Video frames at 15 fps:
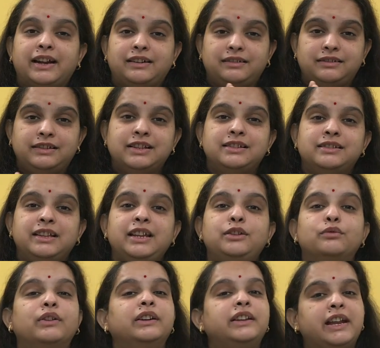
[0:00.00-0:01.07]
that this is the
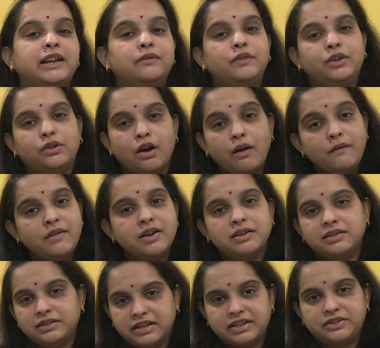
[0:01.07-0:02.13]
28 week of
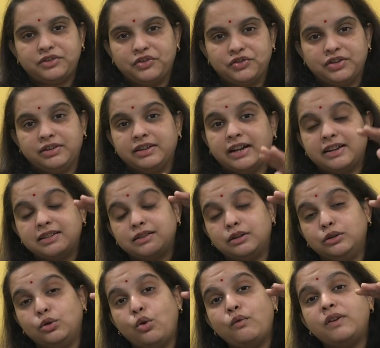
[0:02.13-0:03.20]
gestation, that is the
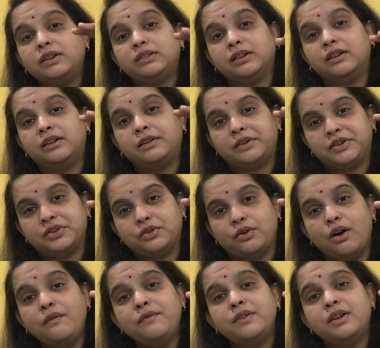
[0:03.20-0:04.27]
lower third region
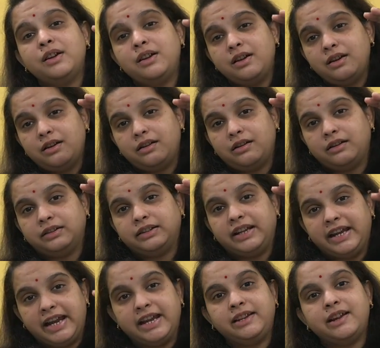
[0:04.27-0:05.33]
of
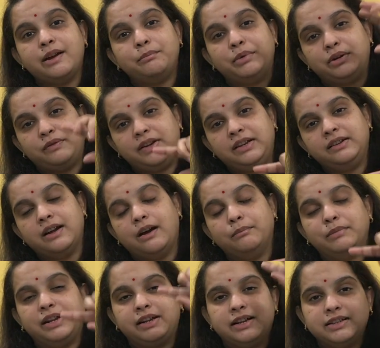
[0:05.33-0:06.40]
the area between
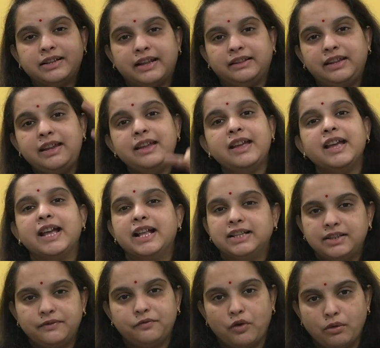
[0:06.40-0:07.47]
umbilicus and the
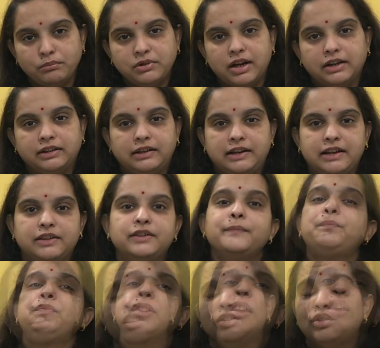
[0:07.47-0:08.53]
ensiform cartilage.
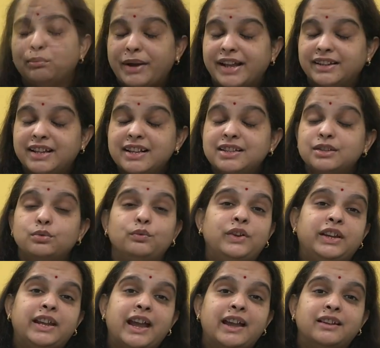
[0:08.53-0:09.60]
So by this
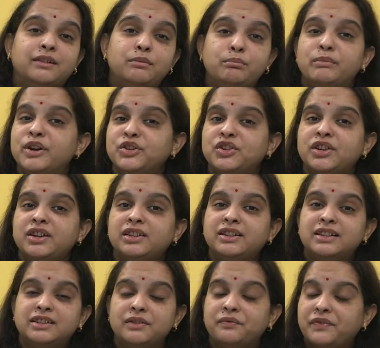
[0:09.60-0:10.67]
we can measure
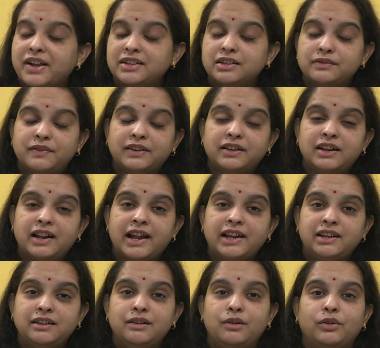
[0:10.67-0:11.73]
the symphysis fundal
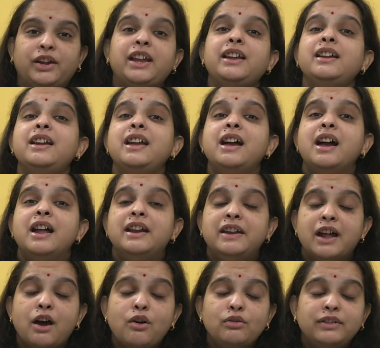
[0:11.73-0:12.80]
height. Okay,
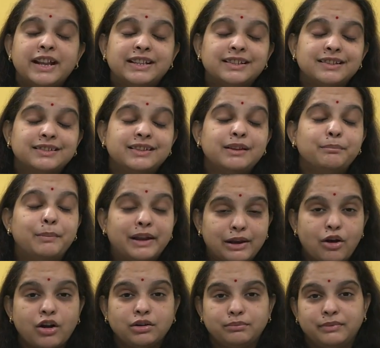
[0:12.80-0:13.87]
now next is the
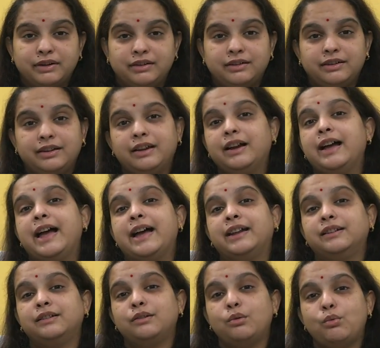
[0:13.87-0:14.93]
ballotment,
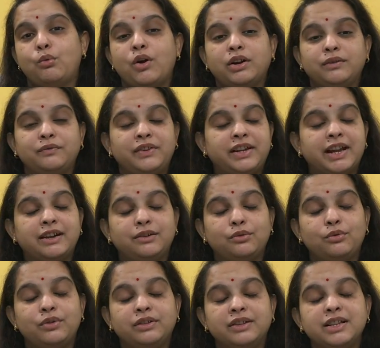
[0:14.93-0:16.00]
and what we can
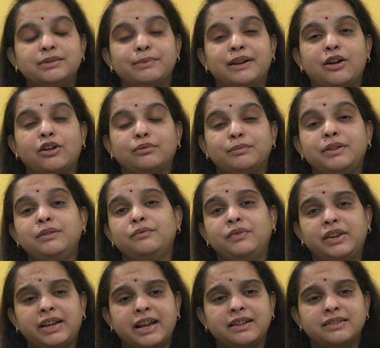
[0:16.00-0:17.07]
do in this ballotment,
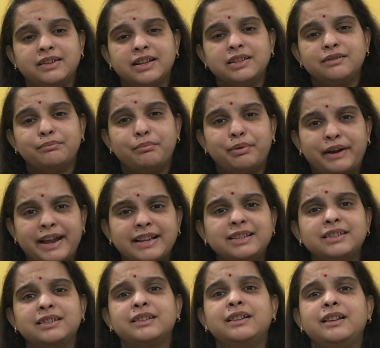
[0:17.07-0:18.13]
we can just
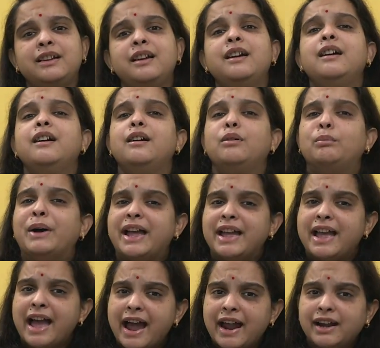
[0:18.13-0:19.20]
press by
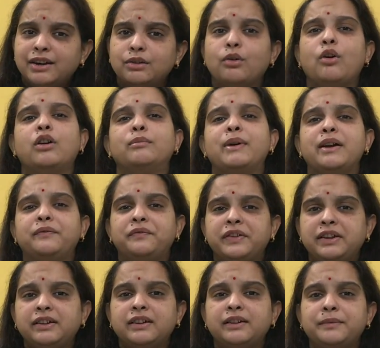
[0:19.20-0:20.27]
hand or by
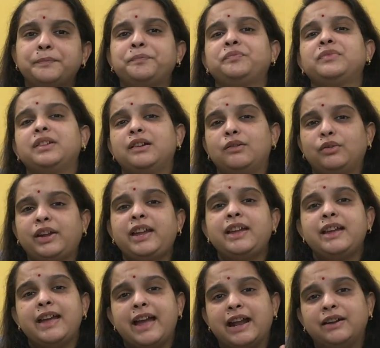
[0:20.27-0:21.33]
finger.
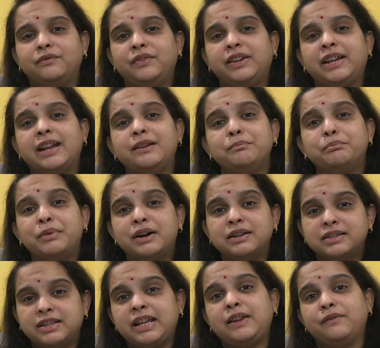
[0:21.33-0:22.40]
Okay, and we can
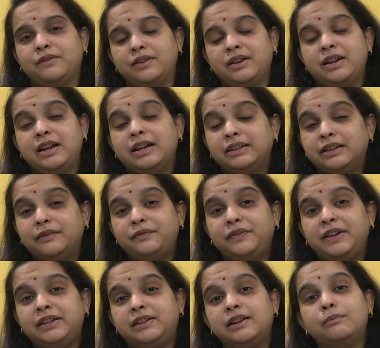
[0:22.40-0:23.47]
perceive the
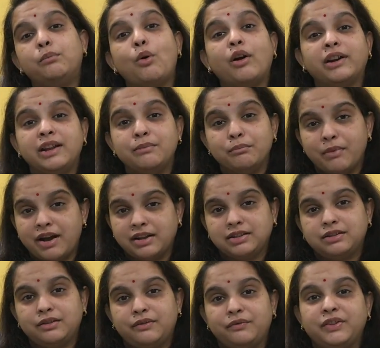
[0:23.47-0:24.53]
fetal body
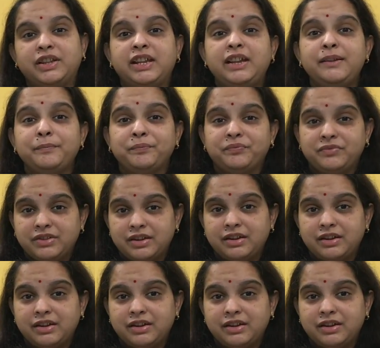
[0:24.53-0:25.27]
mass with the